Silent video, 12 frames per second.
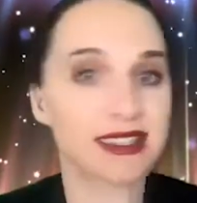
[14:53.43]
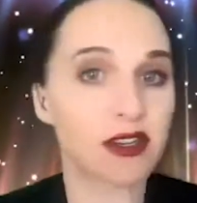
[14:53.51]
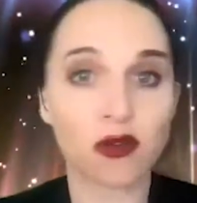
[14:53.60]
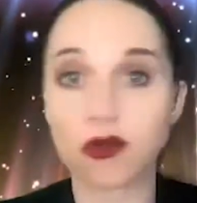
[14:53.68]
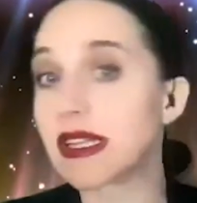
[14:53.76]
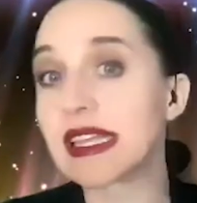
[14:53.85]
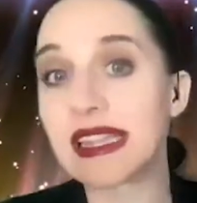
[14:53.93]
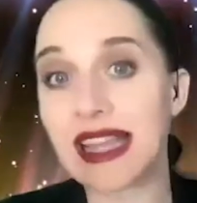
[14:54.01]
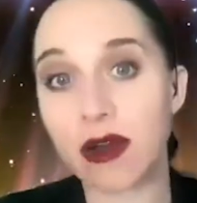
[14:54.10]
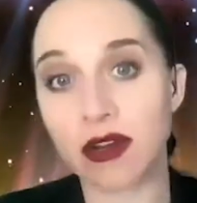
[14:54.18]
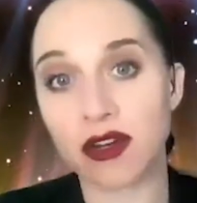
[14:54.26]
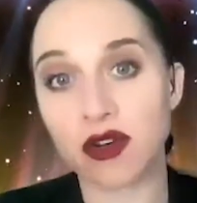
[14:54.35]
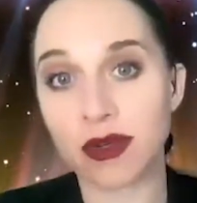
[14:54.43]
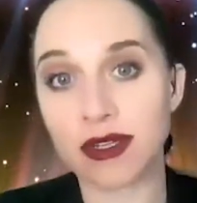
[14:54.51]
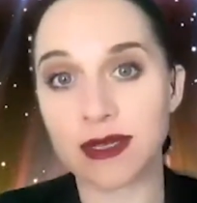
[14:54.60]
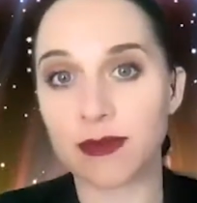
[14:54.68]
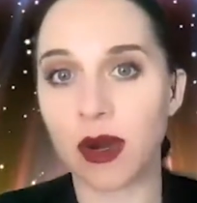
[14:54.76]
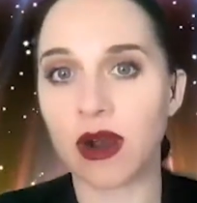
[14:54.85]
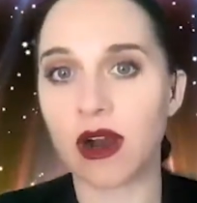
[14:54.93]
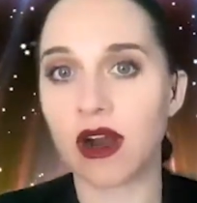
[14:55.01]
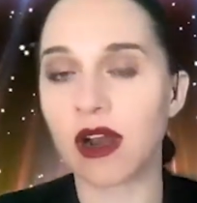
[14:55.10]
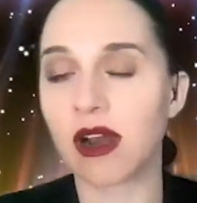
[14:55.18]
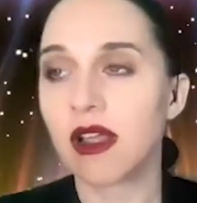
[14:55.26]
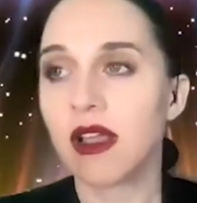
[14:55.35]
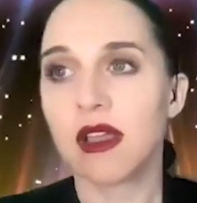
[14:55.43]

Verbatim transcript: in a really loud and noisy bar,